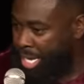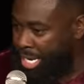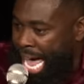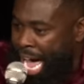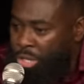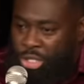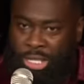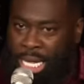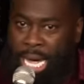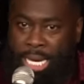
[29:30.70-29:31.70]
Now
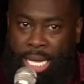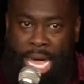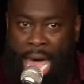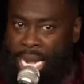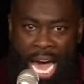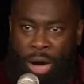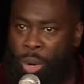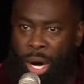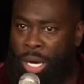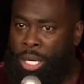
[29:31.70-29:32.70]
she's like, and now
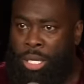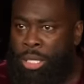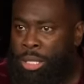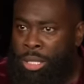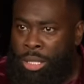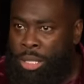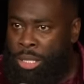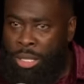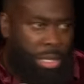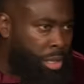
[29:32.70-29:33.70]
what?
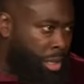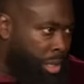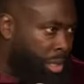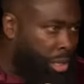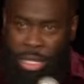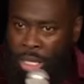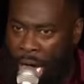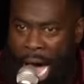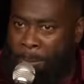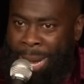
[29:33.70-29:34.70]

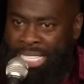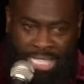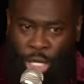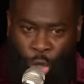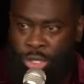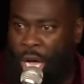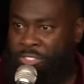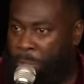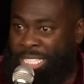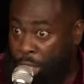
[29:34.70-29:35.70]
Now I'm blessed. I looked
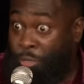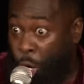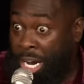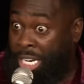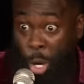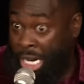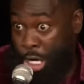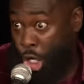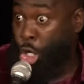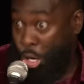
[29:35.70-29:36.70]
after myself already. What
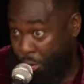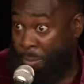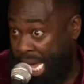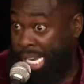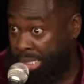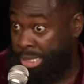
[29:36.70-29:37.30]
can you do for me?